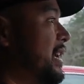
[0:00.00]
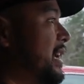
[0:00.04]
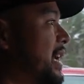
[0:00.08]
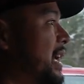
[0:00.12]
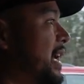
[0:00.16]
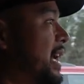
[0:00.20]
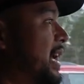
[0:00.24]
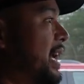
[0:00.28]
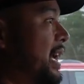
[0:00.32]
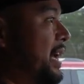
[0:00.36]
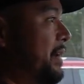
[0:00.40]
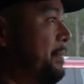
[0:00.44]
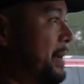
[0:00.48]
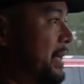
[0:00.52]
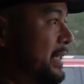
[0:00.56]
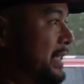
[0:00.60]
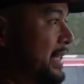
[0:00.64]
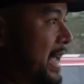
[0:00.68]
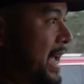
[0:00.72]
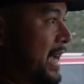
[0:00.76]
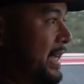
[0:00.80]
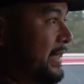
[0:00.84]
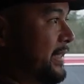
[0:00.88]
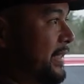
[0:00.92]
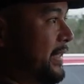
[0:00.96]
Uh, about to
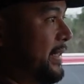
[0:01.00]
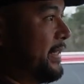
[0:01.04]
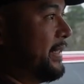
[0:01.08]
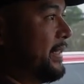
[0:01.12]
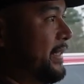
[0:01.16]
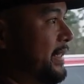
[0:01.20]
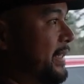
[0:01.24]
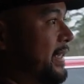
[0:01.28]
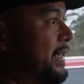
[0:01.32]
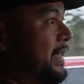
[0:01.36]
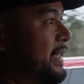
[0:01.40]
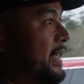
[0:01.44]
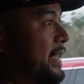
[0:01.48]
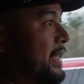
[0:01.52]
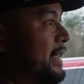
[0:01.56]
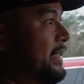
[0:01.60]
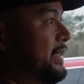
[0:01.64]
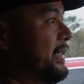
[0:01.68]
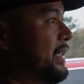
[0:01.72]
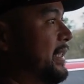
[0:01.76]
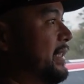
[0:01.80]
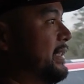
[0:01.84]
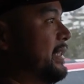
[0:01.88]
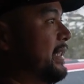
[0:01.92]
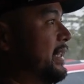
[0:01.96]
exit
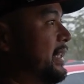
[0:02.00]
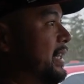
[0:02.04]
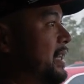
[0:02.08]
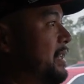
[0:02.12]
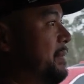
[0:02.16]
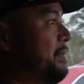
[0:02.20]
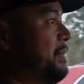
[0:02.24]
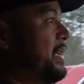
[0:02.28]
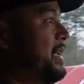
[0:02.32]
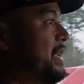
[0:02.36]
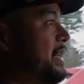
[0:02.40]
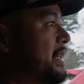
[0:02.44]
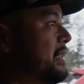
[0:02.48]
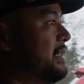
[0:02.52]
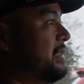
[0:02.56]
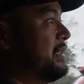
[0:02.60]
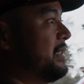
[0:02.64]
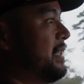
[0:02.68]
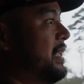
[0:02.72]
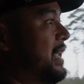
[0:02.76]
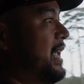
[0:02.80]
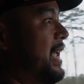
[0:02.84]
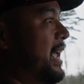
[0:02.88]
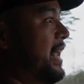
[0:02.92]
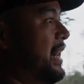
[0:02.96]
just a little bit
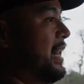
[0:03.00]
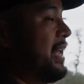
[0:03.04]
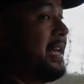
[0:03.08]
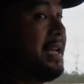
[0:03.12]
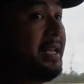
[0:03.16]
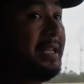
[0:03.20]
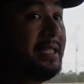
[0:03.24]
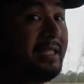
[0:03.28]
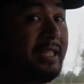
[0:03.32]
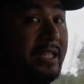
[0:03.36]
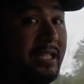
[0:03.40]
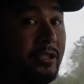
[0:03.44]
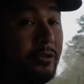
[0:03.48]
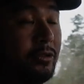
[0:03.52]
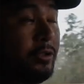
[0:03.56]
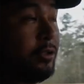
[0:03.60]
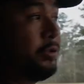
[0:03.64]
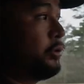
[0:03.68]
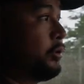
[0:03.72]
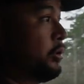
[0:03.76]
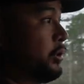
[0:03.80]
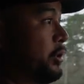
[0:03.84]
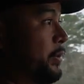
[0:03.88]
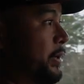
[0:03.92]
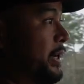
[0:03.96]
and uh, see Drew.
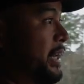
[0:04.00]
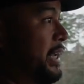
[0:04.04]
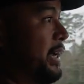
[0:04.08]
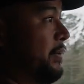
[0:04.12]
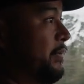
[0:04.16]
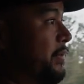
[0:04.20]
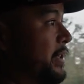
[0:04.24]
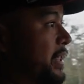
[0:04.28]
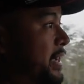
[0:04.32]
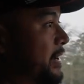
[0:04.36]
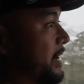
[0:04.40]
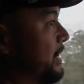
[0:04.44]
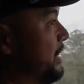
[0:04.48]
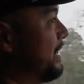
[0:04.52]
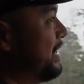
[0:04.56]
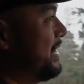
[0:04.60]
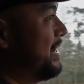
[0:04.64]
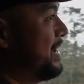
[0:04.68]
Drew's already over there.